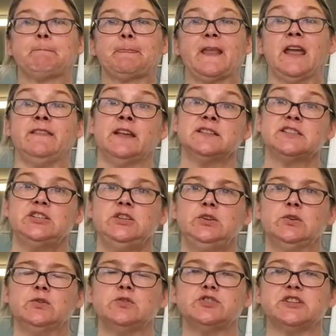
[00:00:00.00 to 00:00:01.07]
And that's
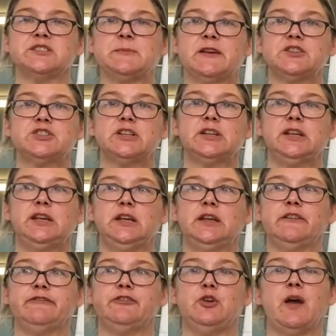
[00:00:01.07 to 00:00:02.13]
huge, especially
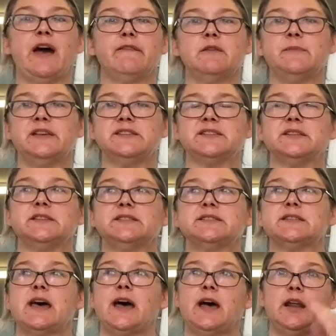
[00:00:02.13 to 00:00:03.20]
if you have a business
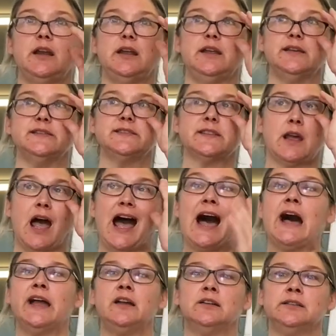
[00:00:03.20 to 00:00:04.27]
that is
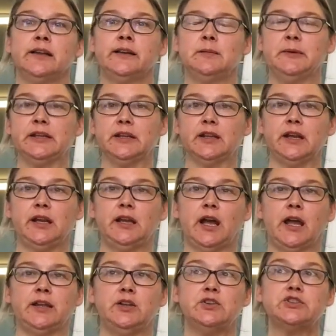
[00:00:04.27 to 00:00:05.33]
high on liability.
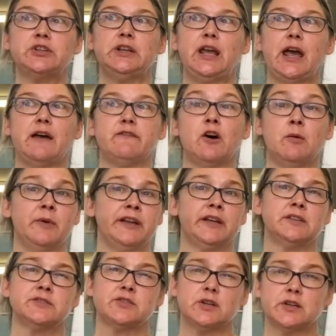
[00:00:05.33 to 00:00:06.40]
I usually have all my
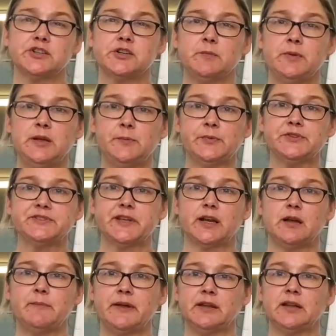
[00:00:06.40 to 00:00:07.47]
construction people set
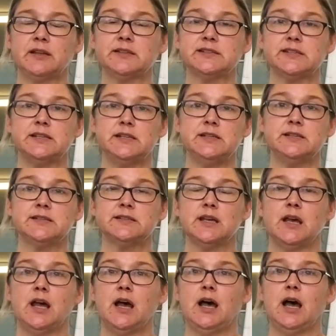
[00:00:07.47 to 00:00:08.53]
up LLCs,
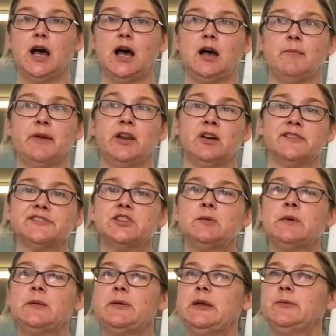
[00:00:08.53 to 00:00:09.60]
and also
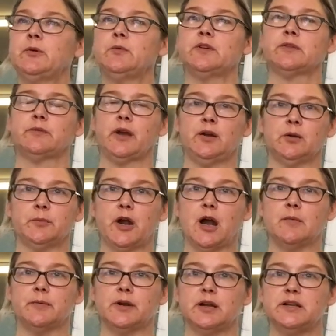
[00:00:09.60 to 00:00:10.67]
my people with rental
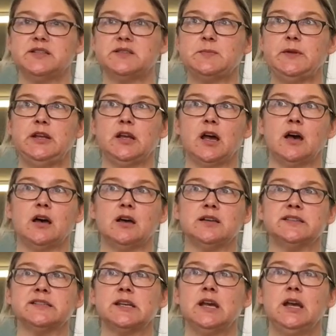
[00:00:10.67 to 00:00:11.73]
properties, because